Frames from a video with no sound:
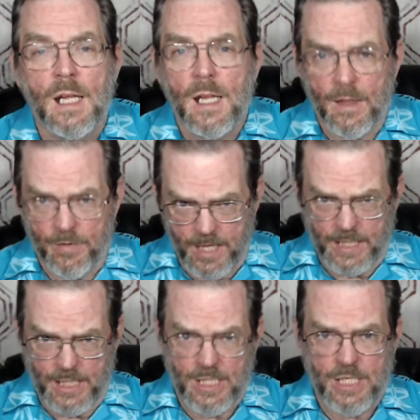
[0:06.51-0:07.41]
This
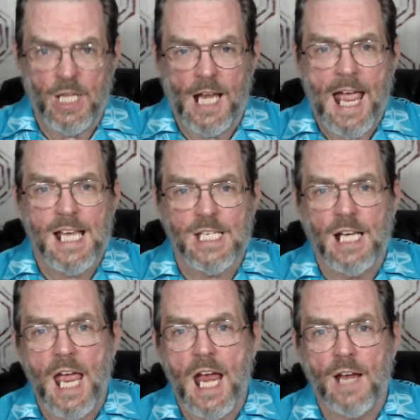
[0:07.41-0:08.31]
is the last
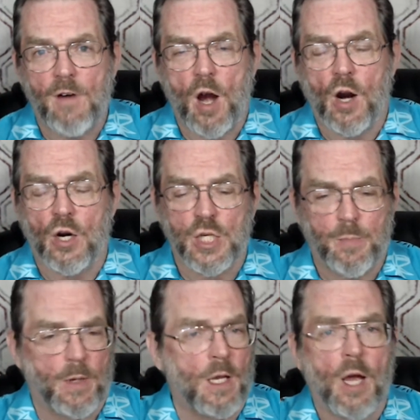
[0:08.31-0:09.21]
leg of our
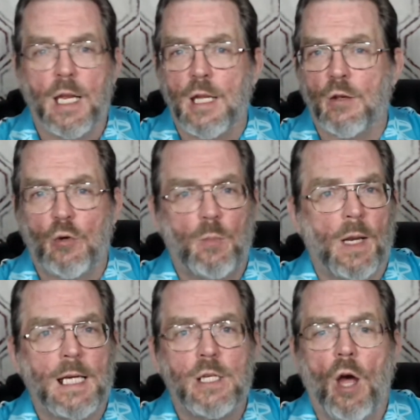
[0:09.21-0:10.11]
spelunking through
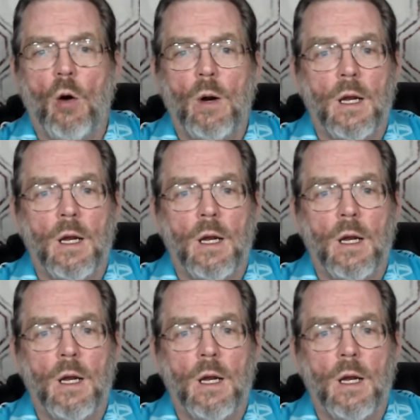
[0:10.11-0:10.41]
Plato.